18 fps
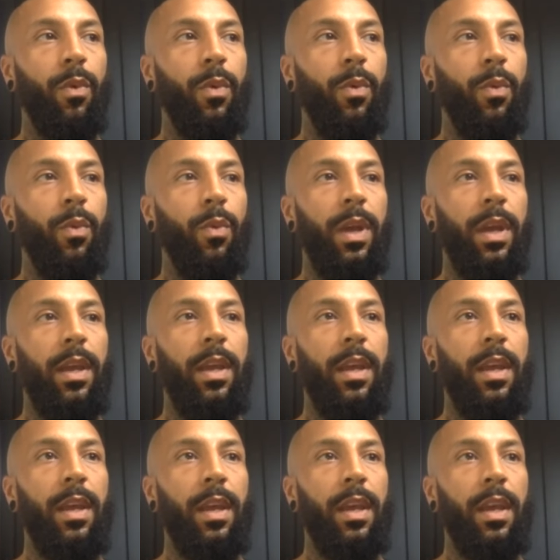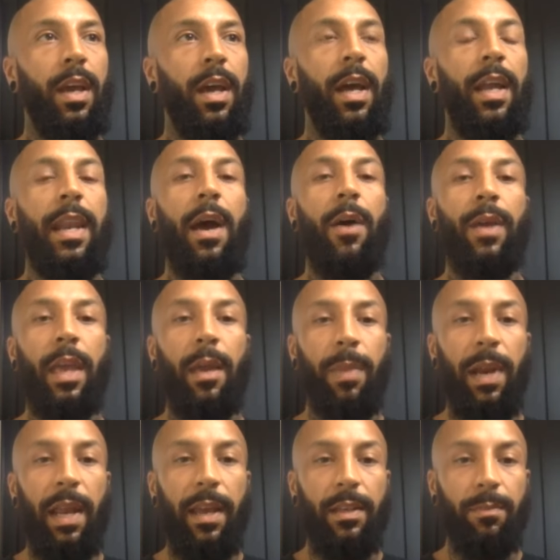we are now
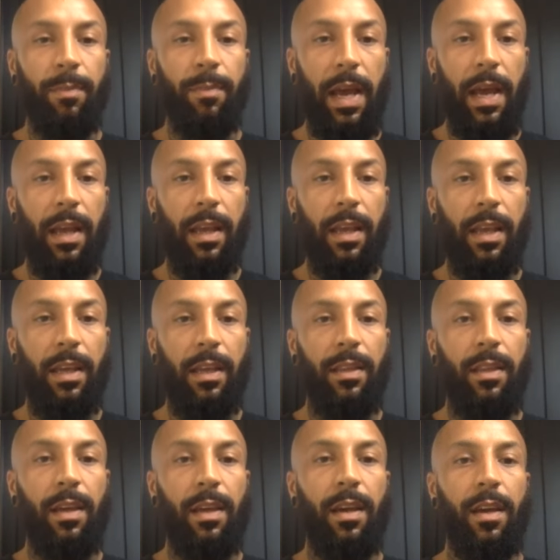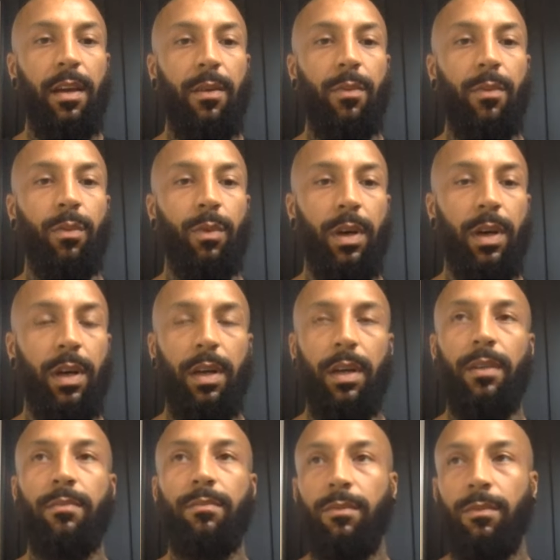getting players back that uh,
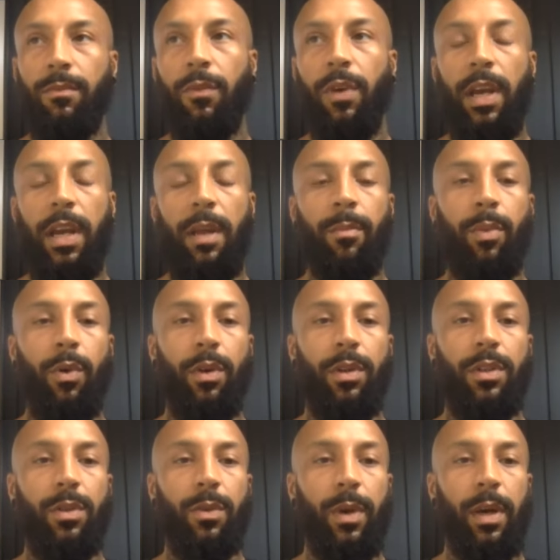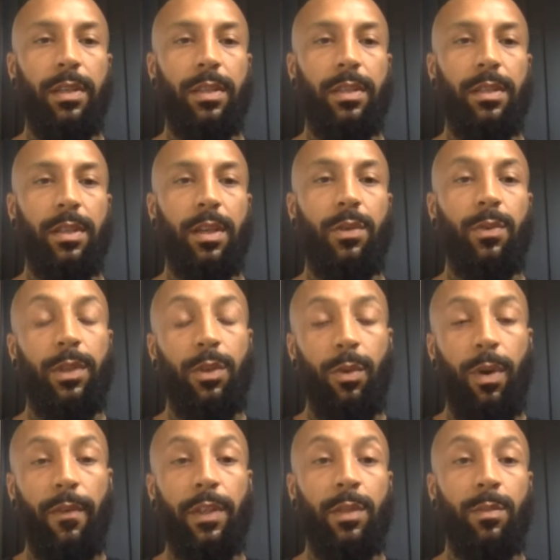were really important to us because we
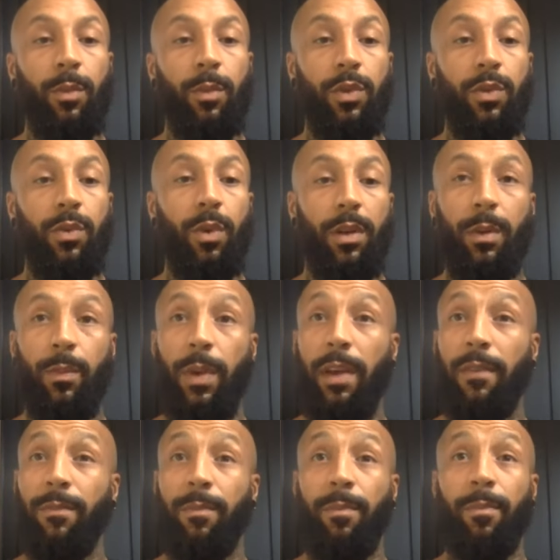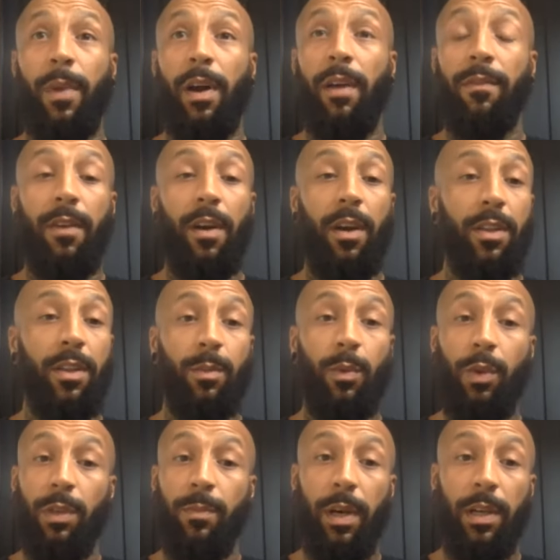do have a small squad and we have by far the
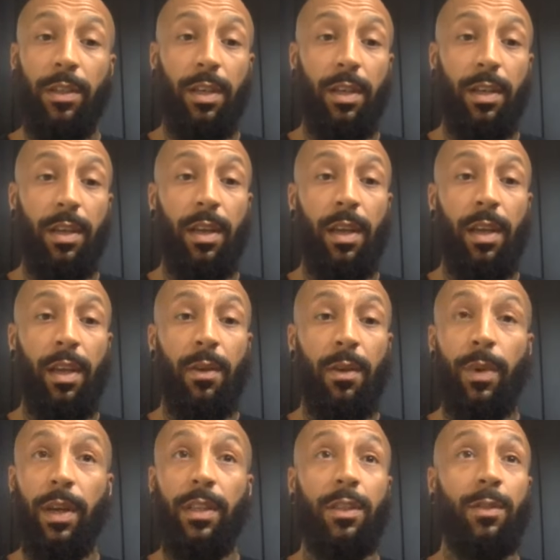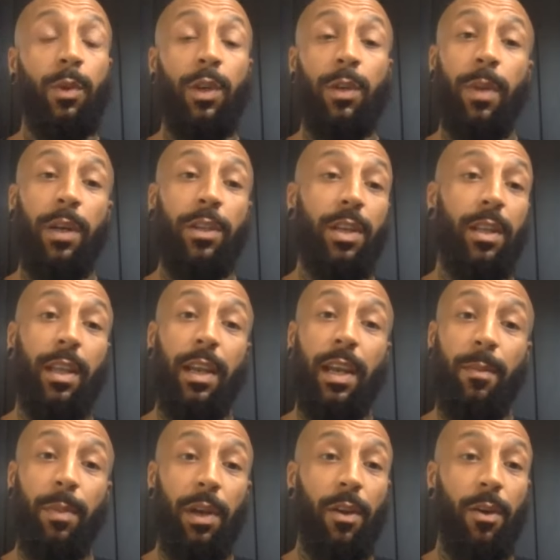smallest budget. We had the smallest budget in the
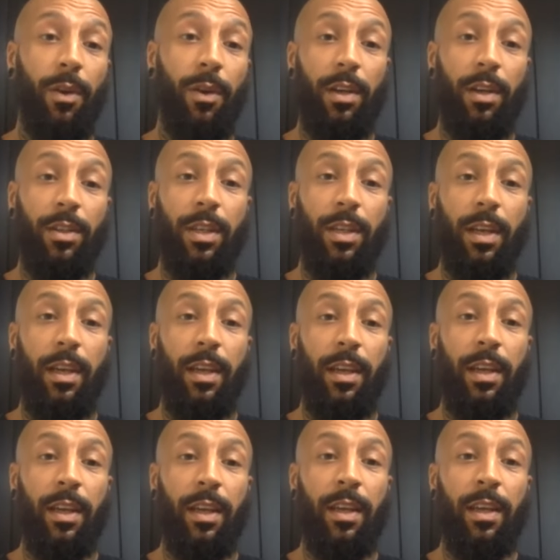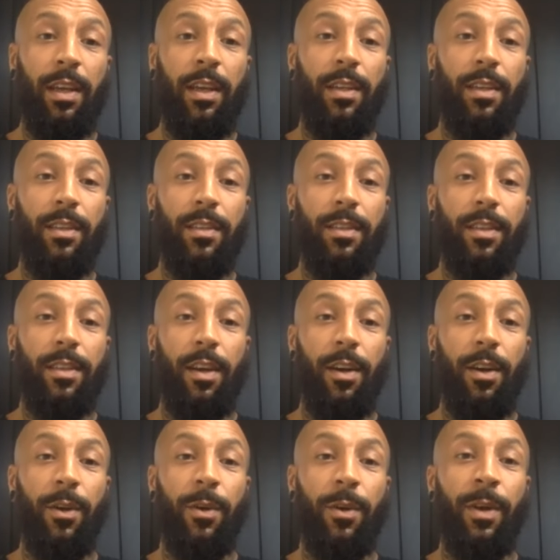league below last year.
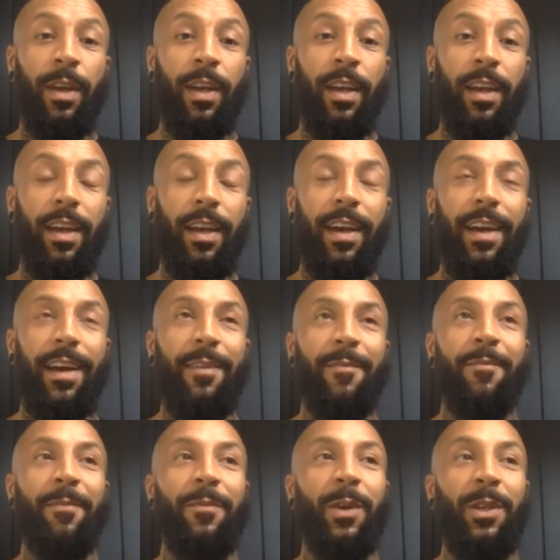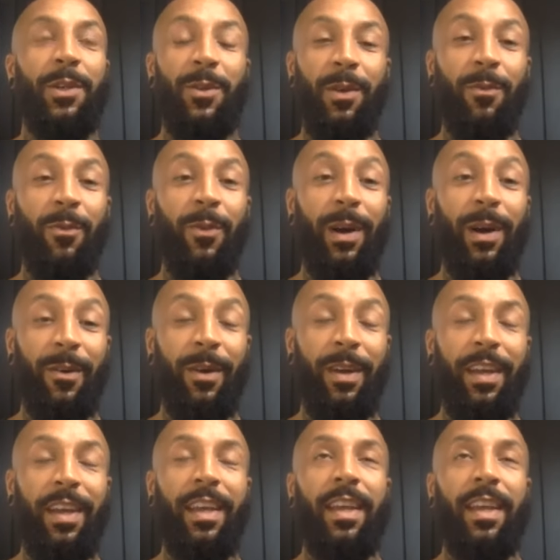So um, we're doing well.